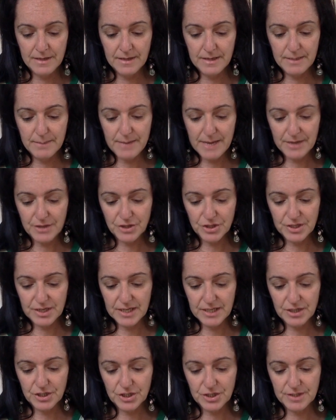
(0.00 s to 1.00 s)

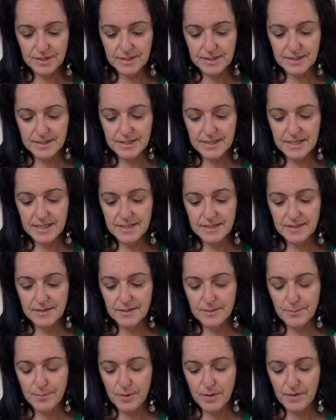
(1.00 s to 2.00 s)
imagination
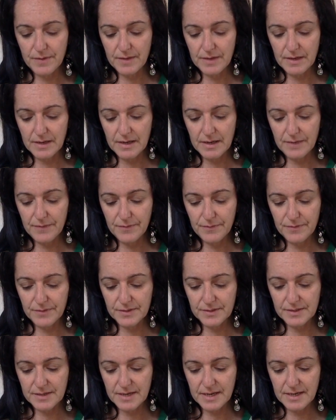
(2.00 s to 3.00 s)
seizes upon the life of the
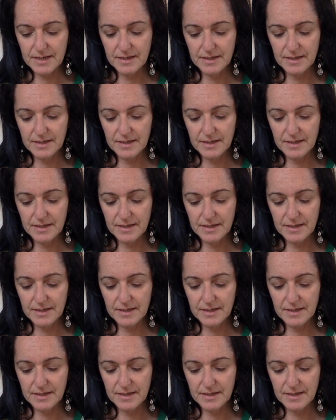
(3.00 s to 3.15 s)
state